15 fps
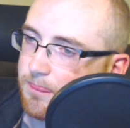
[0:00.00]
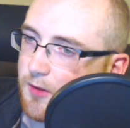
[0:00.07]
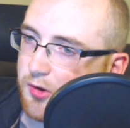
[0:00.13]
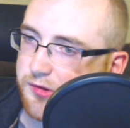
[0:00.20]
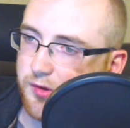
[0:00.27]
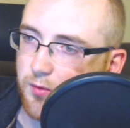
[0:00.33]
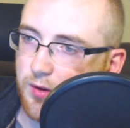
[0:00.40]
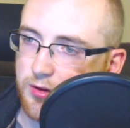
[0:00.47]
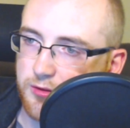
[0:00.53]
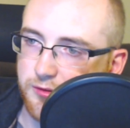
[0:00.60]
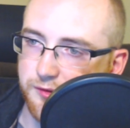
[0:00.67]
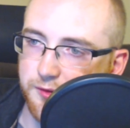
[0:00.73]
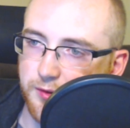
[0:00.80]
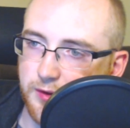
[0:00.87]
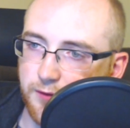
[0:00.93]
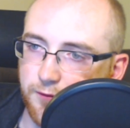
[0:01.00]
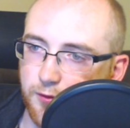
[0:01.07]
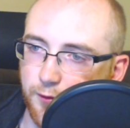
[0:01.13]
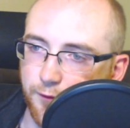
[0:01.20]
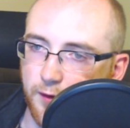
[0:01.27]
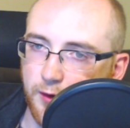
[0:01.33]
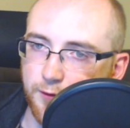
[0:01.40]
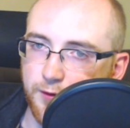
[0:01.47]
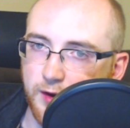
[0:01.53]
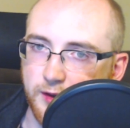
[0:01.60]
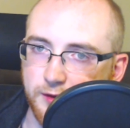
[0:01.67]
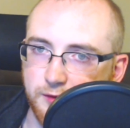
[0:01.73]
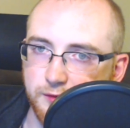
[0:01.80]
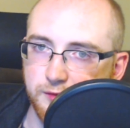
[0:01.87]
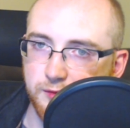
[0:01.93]
Also, while I was looking for
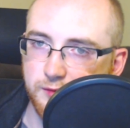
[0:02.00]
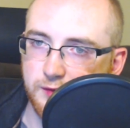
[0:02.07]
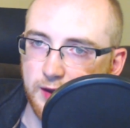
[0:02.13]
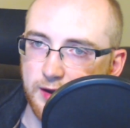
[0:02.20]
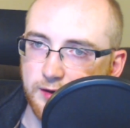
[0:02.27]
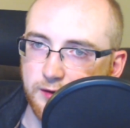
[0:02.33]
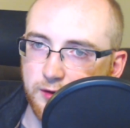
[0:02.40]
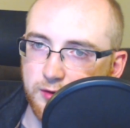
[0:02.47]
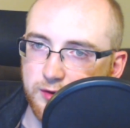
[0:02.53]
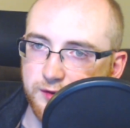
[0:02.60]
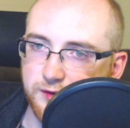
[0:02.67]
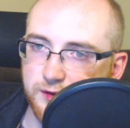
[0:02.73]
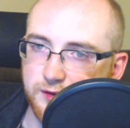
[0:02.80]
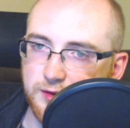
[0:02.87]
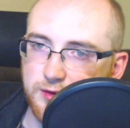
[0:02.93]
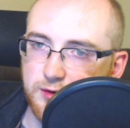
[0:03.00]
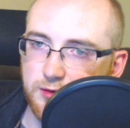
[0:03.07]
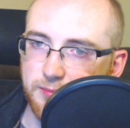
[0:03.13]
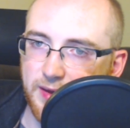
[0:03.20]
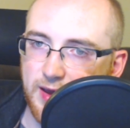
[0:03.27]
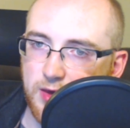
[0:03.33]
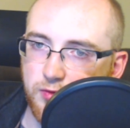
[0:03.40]
verified users, I noticed this little badge